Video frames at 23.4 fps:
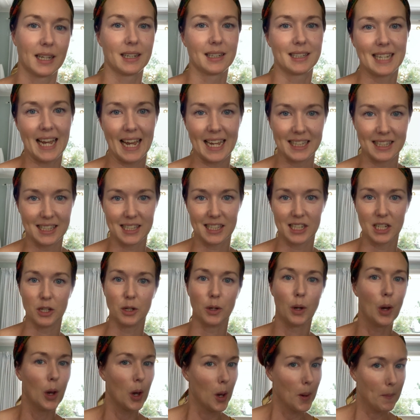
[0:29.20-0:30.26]
tends to
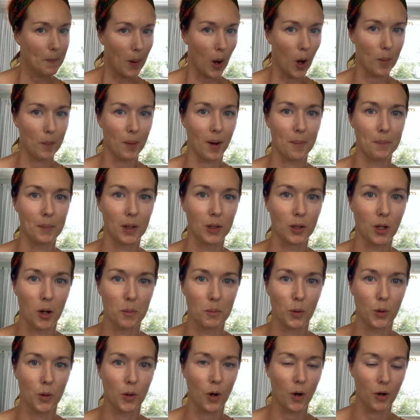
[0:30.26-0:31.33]
pop up a lot
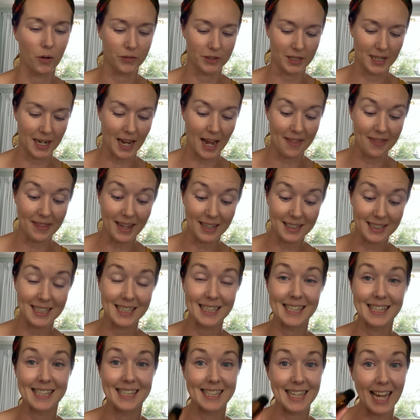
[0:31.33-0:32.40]
more often. And that's
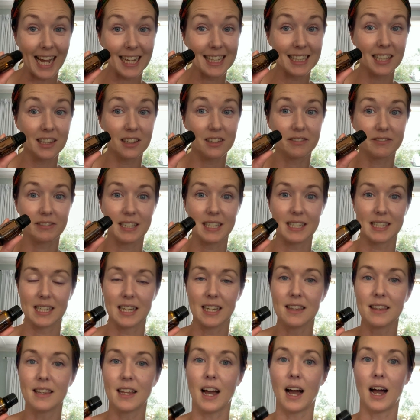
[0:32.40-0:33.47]
exactly the
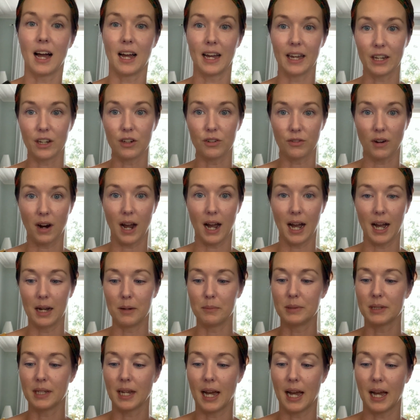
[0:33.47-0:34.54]
reason that I
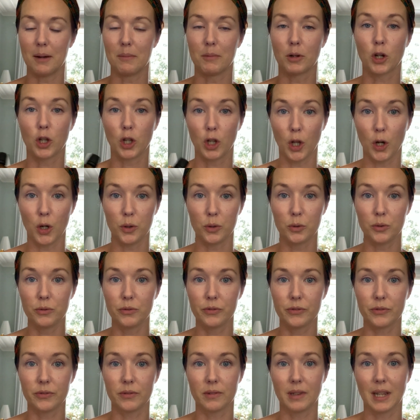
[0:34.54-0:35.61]
grabbed clove
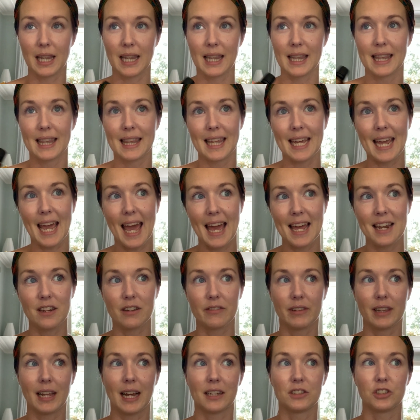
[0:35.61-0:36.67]
the end
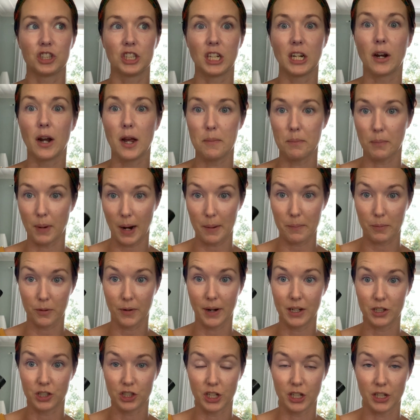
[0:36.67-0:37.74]
of last year in
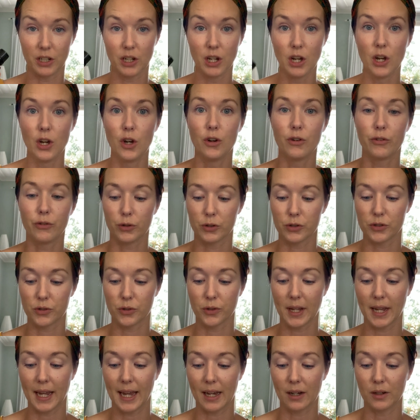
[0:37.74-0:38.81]
preparation for
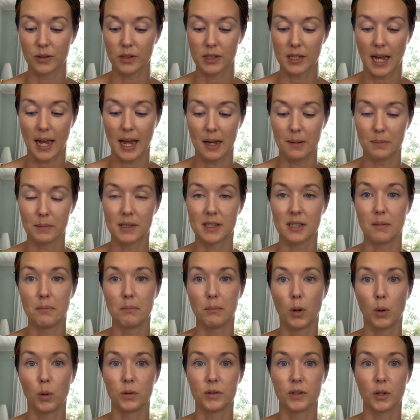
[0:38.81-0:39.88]
sorting out some
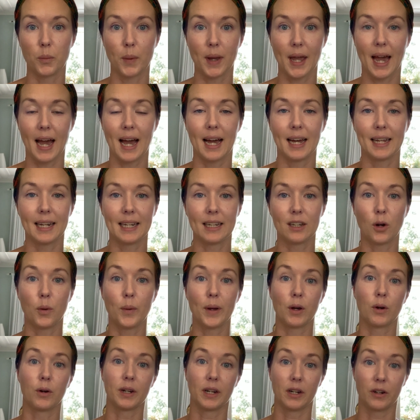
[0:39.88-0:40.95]
mold that we had
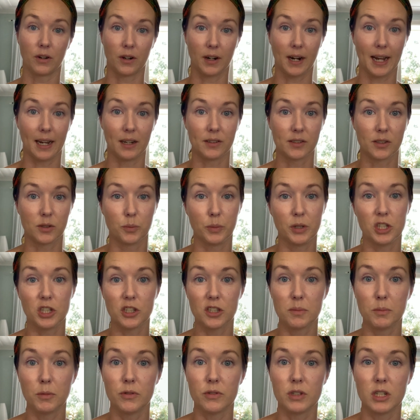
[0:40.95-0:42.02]
going on in our house. We
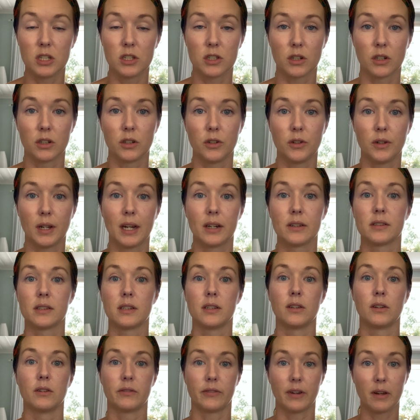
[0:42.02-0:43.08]
just moved into our new house
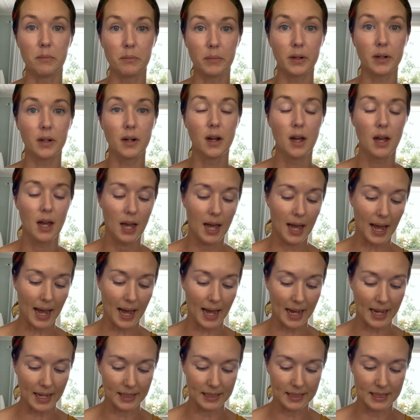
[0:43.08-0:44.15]
in November,
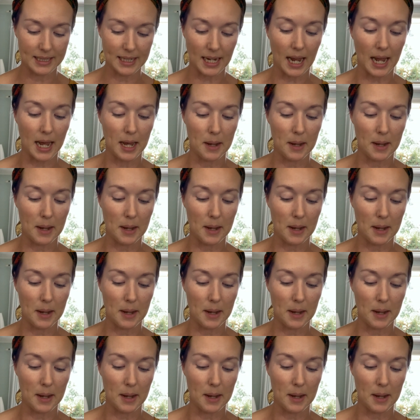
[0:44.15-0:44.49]
and